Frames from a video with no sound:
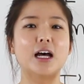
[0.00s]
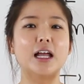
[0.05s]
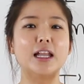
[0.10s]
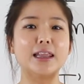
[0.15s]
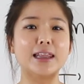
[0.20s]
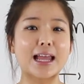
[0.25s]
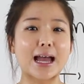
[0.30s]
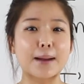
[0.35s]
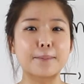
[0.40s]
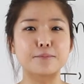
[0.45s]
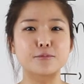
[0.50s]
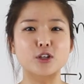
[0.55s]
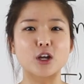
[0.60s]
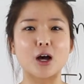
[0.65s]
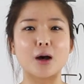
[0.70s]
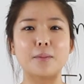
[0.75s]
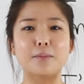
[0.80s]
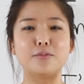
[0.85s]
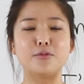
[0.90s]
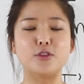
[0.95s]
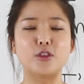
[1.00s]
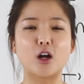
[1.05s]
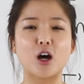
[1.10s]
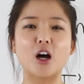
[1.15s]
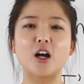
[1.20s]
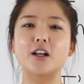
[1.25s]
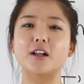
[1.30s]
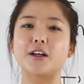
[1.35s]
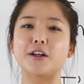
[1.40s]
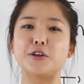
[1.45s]
a laptop,
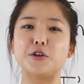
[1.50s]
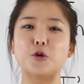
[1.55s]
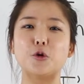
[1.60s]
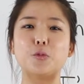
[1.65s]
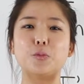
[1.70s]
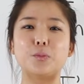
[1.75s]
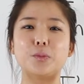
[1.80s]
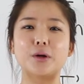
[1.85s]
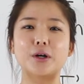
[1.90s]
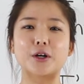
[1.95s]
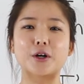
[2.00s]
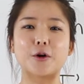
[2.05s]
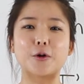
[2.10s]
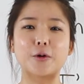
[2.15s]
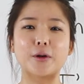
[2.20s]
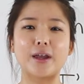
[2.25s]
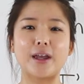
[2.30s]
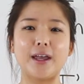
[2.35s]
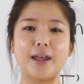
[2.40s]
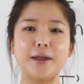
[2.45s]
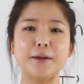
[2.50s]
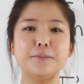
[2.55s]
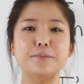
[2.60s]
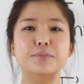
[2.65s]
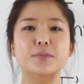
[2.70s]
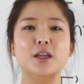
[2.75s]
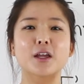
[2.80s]
not a notebook, okay?